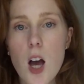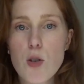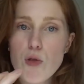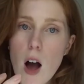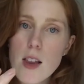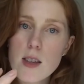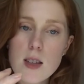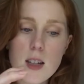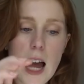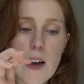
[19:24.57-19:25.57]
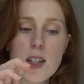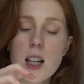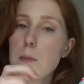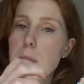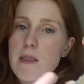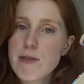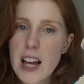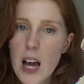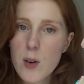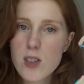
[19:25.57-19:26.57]
rather than having like big
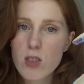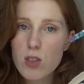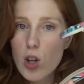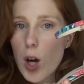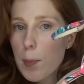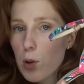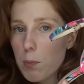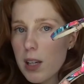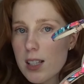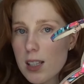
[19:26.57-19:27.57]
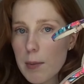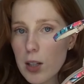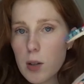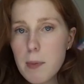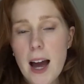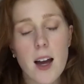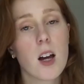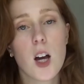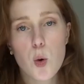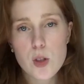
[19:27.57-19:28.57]
flowers on the top or a big something on the back,
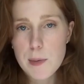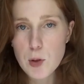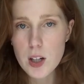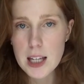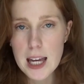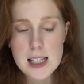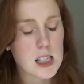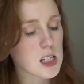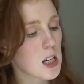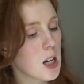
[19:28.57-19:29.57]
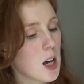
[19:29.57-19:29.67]
which I'm not against.